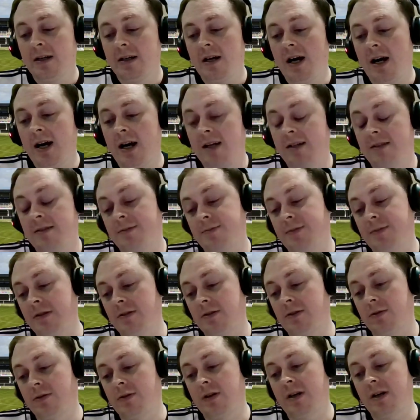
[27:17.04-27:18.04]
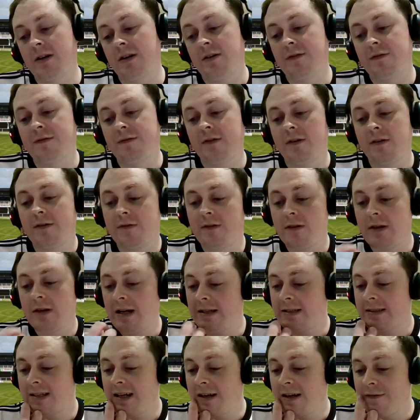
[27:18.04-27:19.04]
I suppose talking of the
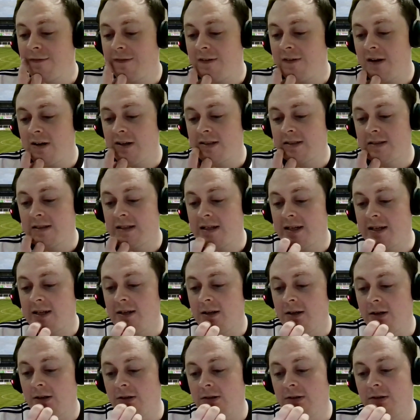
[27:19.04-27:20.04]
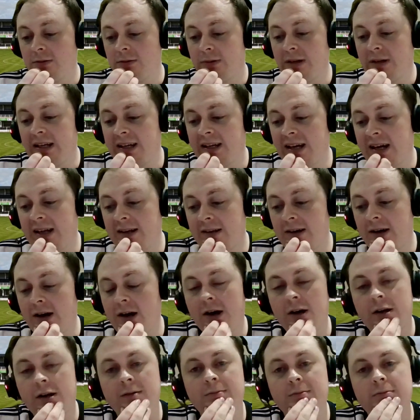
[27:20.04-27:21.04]
next game, Farsley on the weekend at
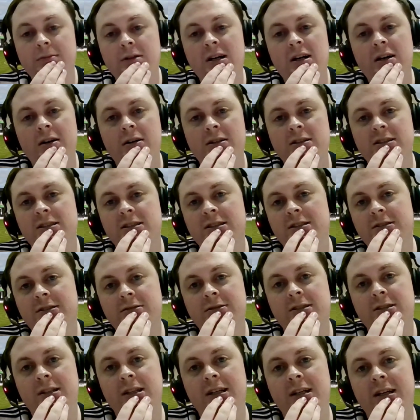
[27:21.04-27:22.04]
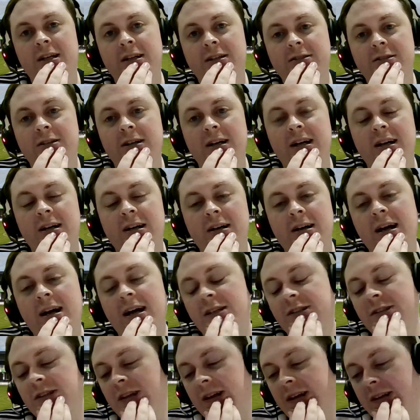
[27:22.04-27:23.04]
home.
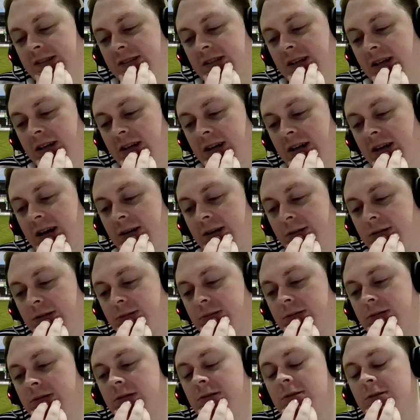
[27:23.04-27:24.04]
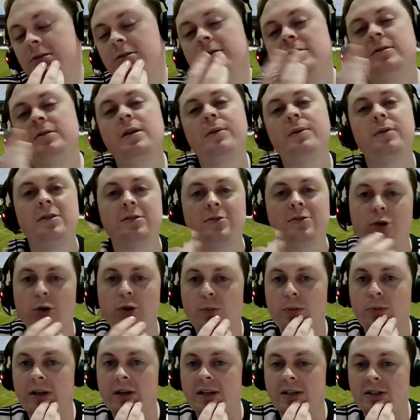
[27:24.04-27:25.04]
How do you think it's going to go? Give me a
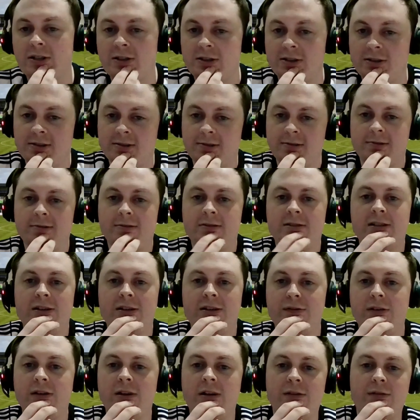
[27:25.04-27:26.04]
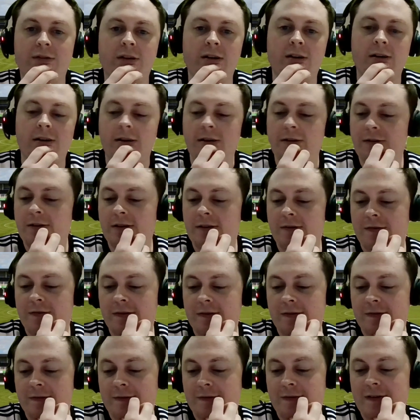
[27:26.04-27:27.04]
score prediction if you
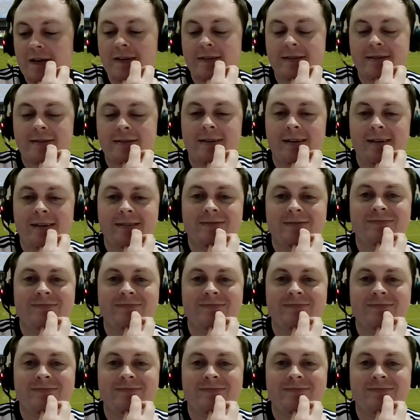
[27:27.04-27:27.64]
fancy.